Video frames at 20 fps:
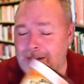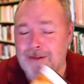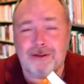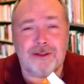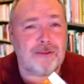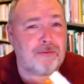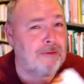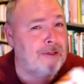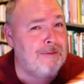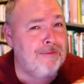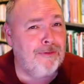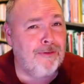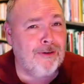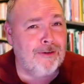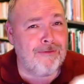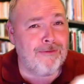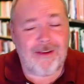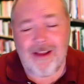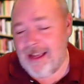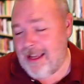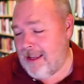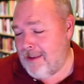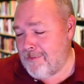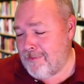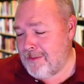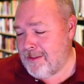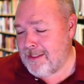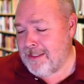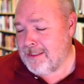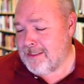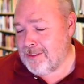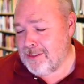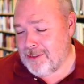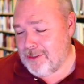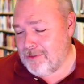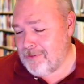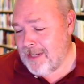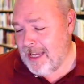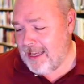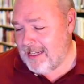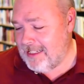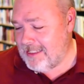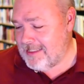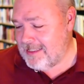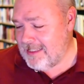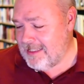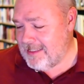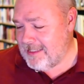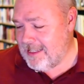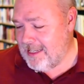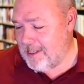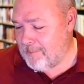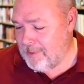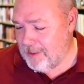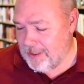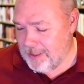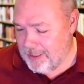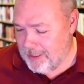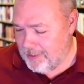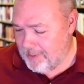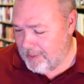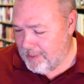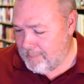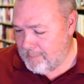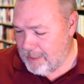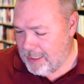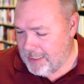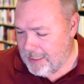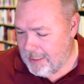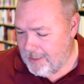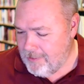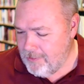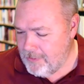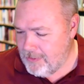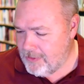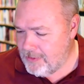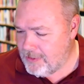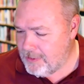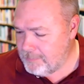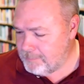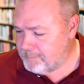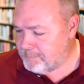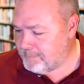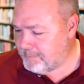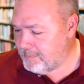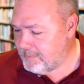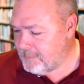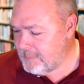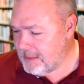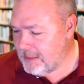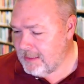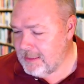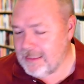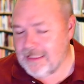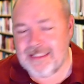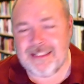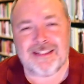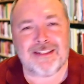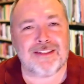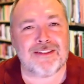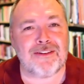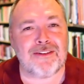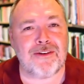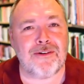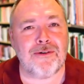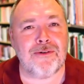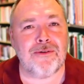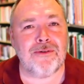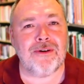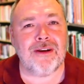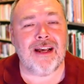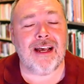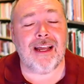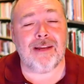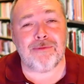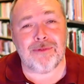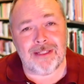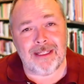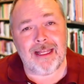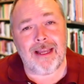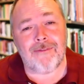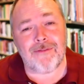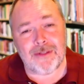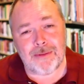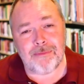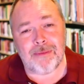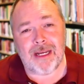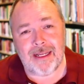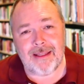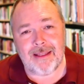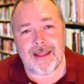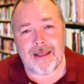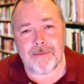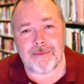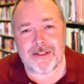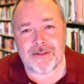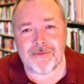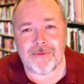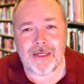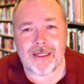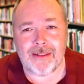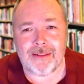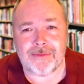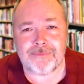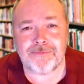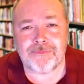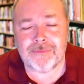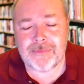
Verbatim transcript: Three, four, and five do not exist anywhere here in my house. So I will have to buy them as well.